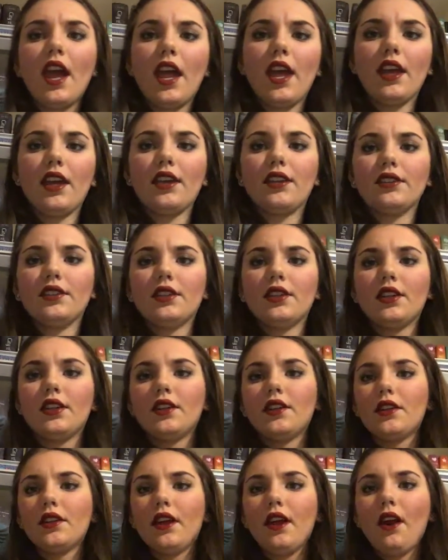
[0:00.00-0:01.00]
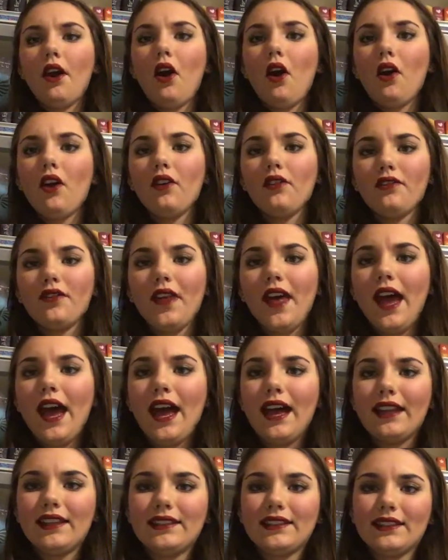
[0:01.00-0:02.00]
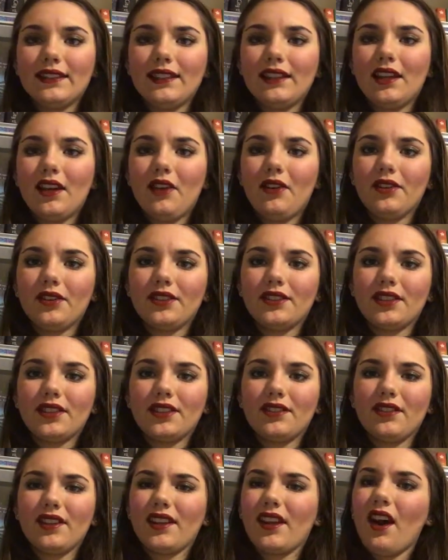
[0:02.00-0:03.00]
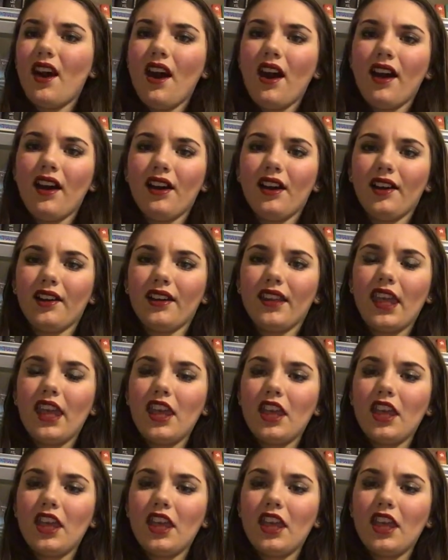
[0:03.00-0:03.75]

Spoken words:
and all of that. And I was just like, no.